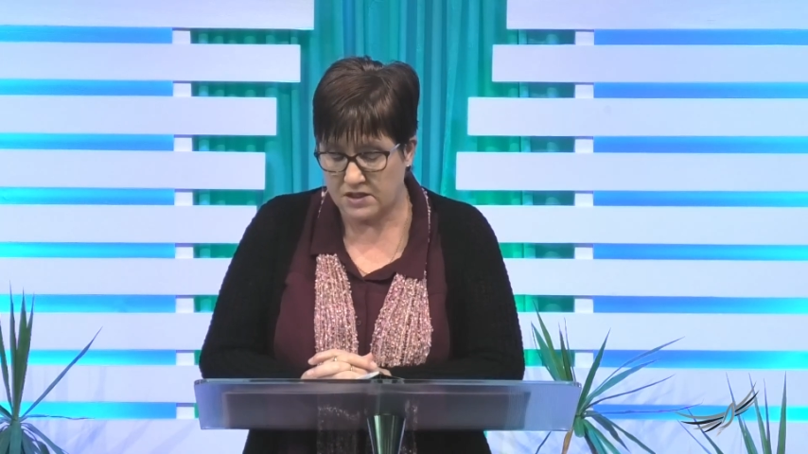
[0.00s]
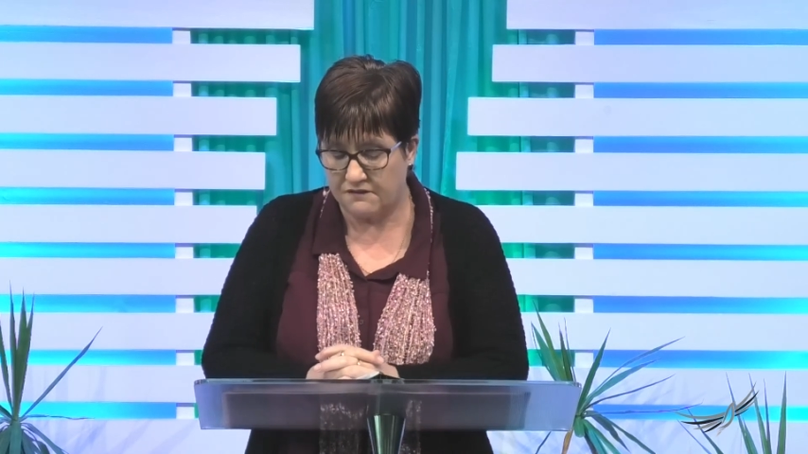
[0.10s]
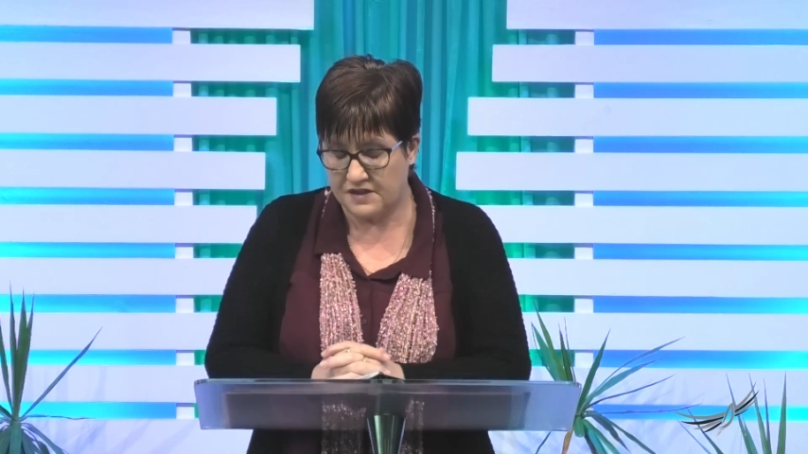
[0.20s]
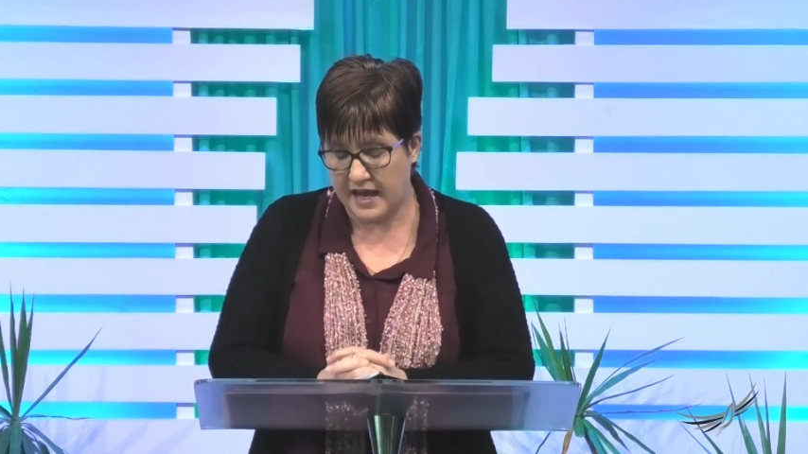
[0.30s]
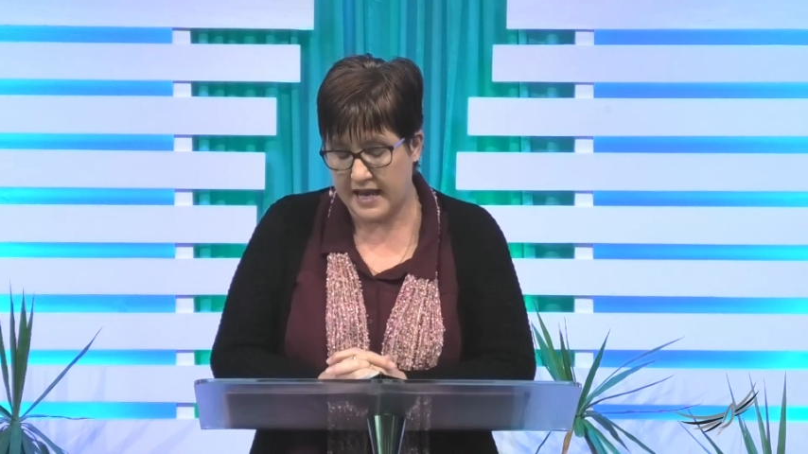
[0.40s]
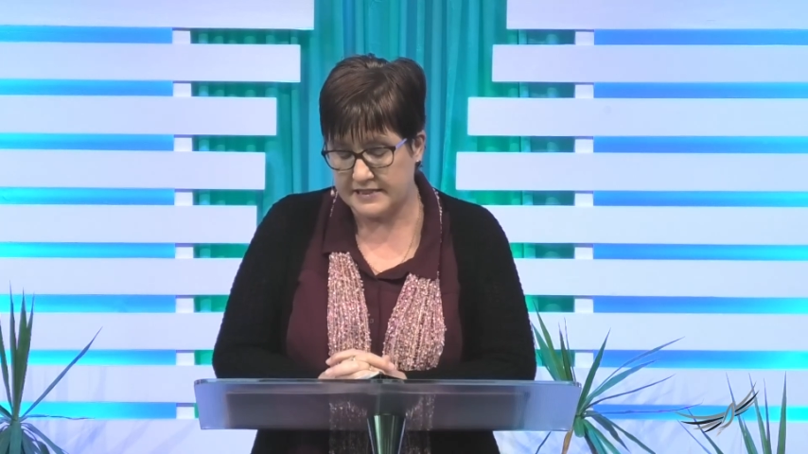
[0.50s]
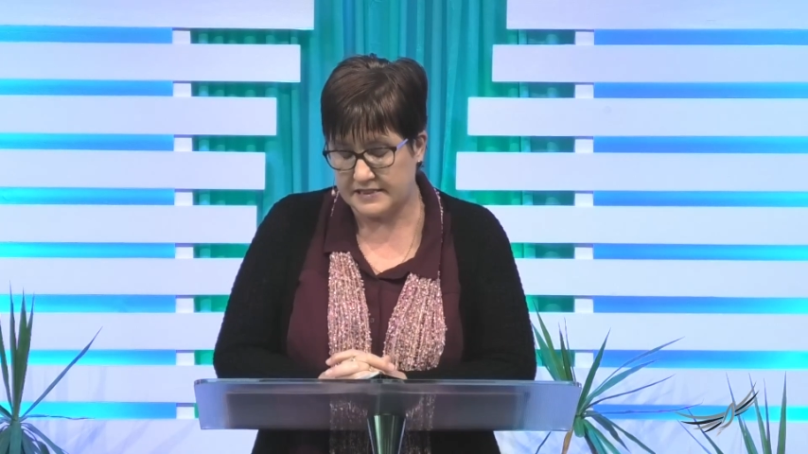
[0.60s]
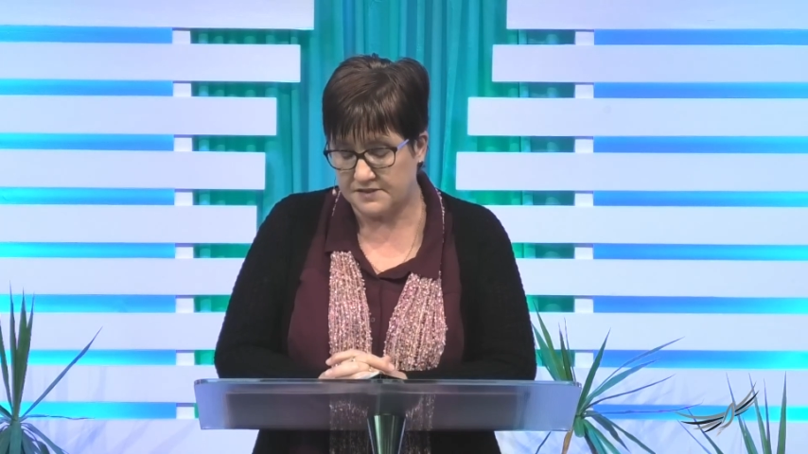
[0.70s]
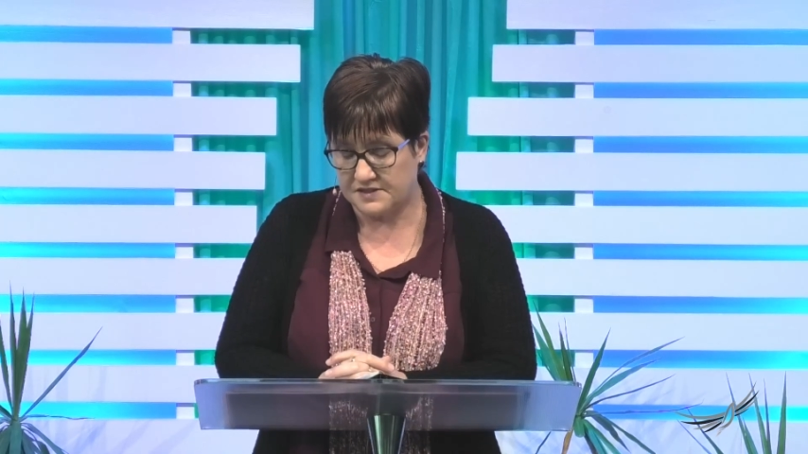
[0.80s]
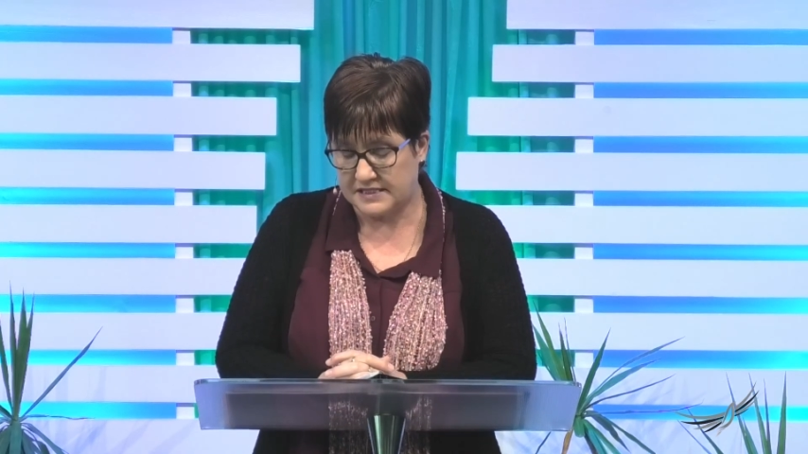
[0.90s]
of the
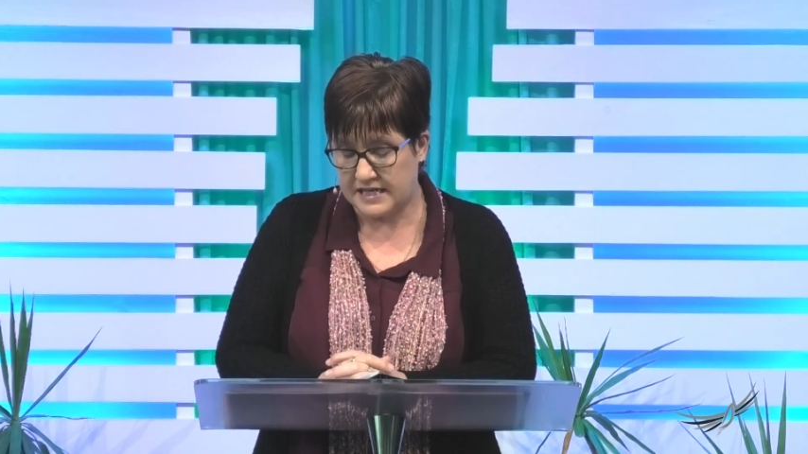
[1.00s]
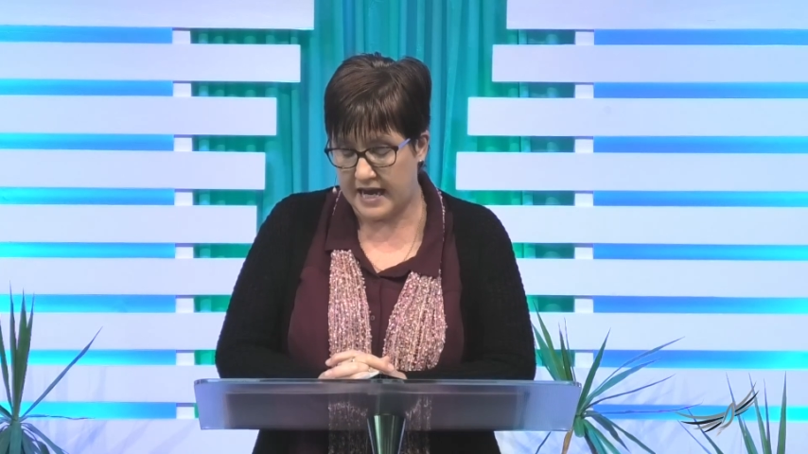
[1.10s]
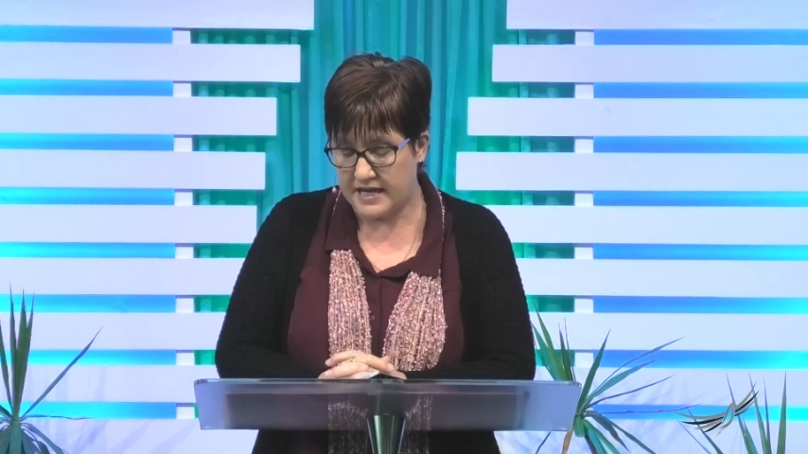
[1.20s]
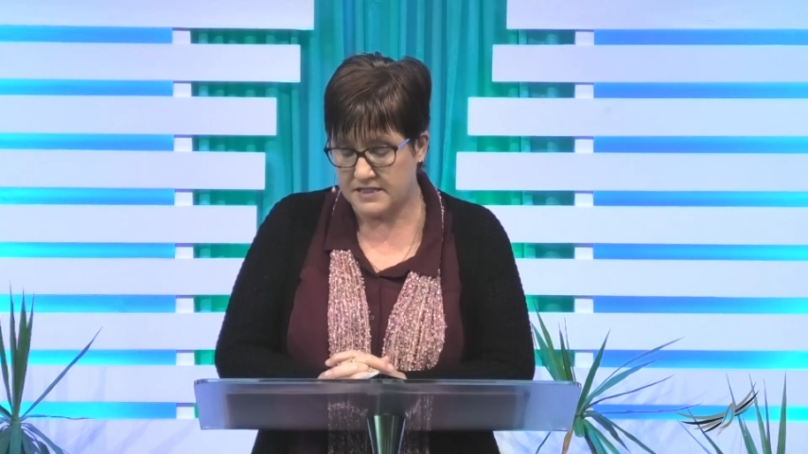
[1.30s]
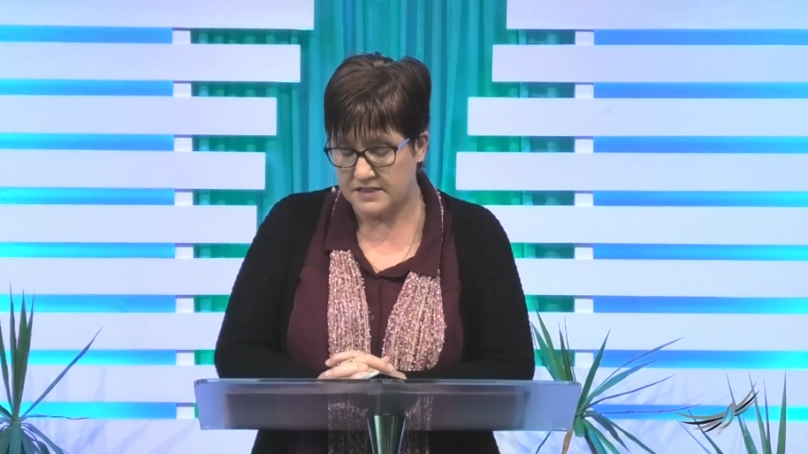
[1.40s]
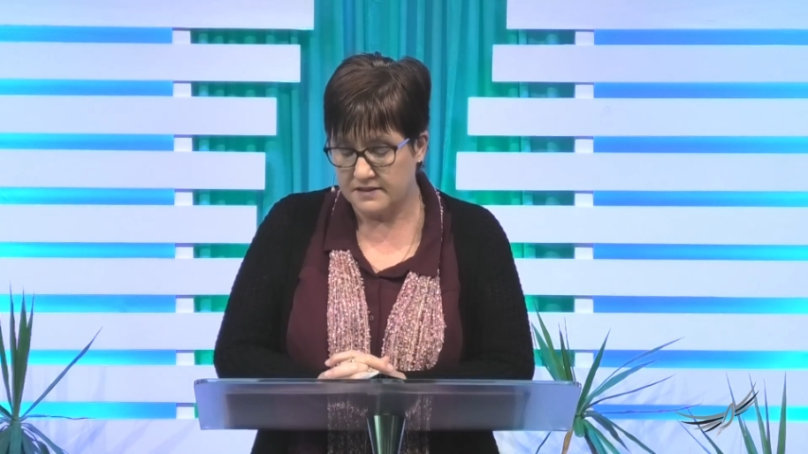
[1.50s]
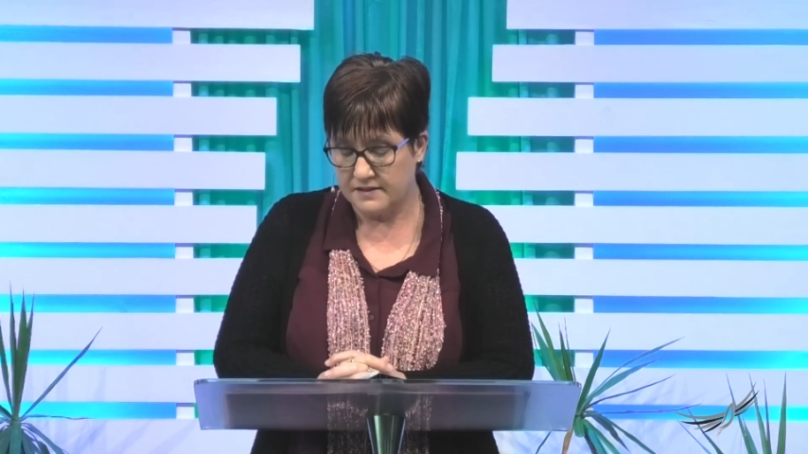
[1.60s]
heads of state.